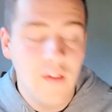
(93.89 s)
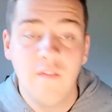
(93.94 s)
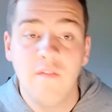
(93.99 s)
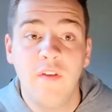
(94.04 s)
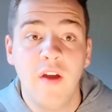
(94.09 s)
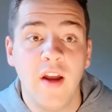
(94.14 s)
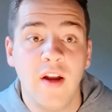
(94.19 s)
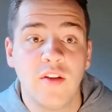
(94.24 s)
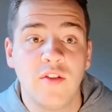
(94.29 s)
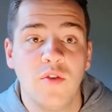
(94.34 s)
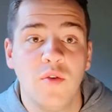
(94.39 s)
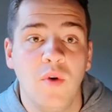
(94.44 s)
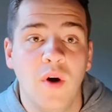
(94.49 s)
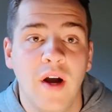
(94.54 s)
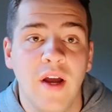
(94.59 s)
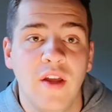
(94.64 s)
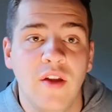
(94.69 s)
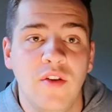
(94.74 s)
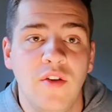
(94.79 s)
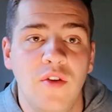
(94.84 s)
Vecto
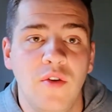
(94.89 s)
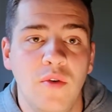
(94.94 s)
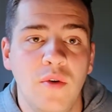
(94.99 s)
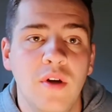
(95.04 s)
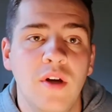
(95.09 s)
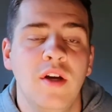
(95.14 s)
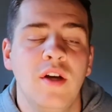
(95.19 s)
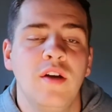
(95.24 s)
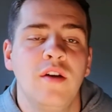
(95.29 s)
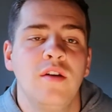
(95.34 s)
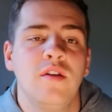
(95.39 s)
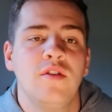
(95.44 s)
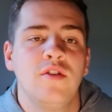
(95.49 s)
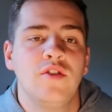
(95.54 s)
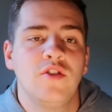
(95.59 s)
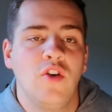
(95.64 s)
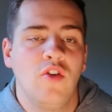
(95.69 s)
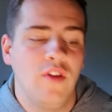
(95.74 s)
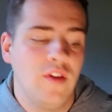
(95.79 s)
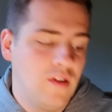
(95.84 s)
IQ.
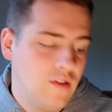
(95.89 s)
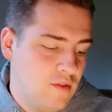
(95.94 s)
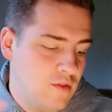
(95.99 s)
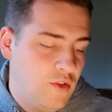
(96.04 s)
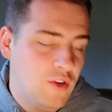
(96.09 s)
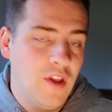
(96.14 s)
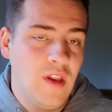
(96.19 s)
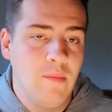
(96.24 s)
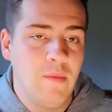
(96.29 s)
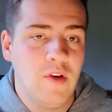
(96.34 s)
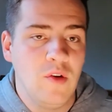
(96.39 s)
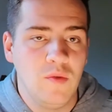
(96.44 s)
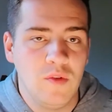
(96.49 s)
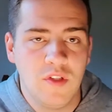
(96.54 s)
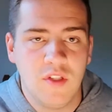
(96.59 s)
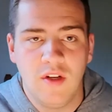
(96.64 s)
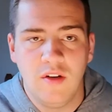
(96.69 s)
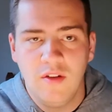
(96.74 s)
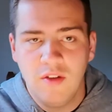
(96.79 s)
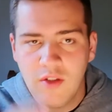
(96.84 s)
Sorry, looking at my notes
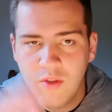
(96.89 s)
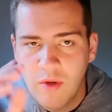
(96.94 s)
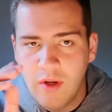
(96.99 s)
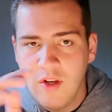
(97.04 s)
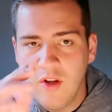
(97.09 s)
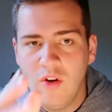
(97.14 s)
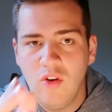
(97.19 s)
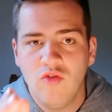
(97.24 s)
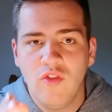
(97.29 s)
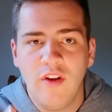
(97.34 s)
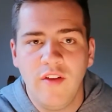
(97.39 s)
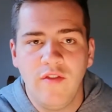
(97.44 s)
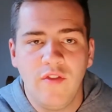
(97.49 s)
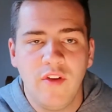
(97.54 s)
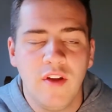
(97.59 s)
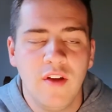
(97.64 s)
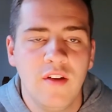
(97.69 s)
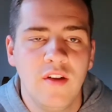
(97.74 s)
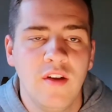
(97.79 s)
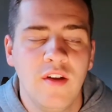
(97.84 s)
there, so I get it all right for
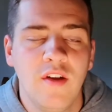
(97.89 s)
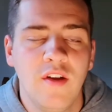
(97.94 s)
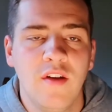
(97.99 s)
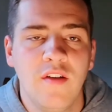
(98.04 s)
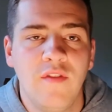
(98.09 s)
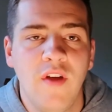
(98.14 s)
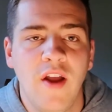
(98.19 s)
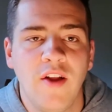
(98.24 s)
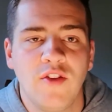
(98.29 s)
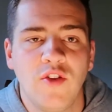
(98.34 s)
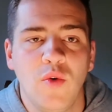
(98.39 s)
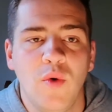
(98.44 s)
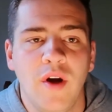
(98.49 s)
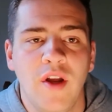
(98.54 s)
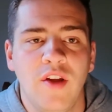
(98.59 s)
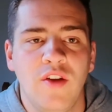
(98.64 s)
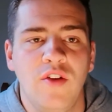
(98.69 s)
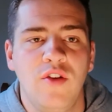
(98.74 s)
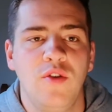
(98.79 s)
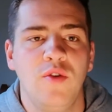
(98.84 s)
you. Vecto
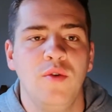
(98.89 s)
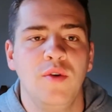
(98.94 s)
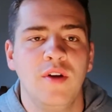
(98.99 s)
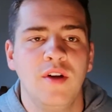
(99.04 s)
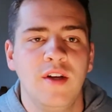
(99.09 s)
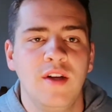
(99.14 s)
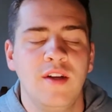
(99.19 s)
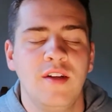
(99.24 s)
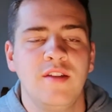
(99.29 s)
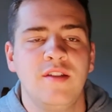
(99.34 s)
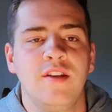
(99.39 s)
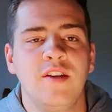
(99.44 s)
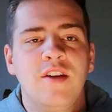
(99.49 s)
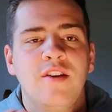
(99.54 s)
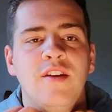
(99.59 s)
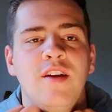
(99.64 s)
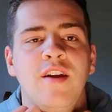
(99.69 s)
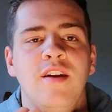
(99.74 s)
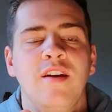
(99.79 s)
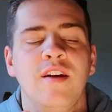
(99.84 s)
IQ to
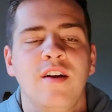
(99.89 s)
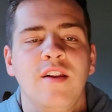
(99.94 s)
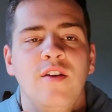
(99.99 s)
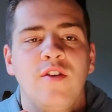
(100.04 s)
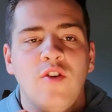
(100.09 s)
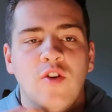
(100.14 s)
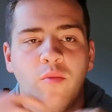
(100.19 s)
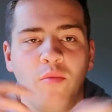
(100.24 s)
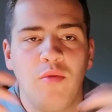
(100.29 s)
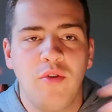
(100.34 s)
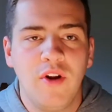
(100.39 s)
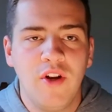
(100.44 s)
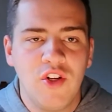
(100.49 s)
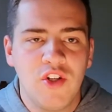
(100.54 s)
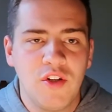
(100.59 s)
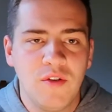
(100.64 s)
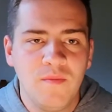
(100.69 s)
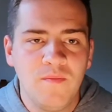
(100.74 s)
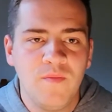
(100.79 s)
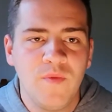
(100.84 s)
create Nikola
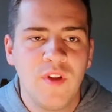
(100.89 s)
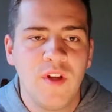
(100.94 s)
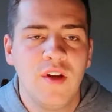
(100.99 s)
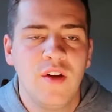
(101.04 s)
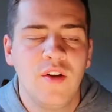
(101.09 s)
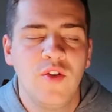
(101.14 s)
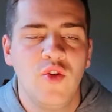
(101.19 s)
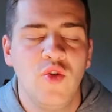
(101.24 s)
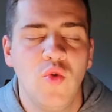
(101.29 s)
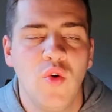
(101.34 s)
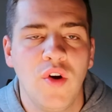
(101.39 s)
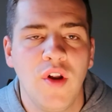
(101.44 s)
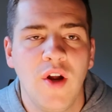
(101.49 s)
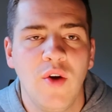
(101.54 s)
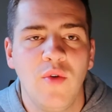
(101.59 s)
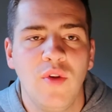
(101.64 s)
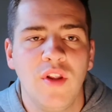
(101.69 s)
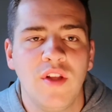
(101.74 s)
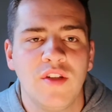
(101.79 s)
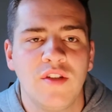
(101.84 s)
Corporation, who are now
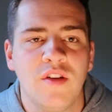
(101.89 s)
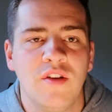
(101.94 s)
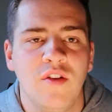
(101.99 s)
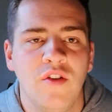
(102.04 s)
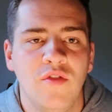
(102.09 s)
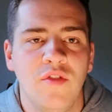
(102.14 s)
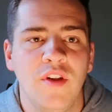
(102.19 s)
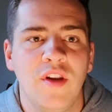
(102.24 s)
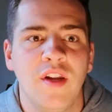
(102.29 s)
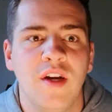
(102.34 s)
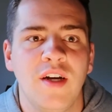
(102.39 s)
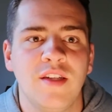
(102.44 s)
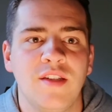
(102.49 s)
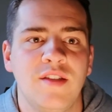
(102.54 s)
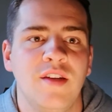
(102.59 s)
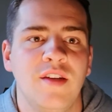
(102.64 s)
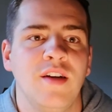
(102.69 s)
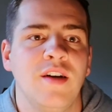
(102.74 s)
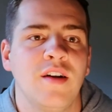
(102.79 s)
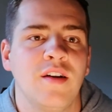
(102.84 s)
listed on the
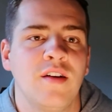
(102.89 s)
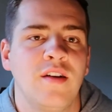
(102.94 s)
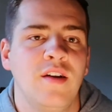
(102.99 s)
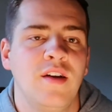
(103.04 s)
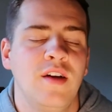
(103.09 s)
NASDAQ.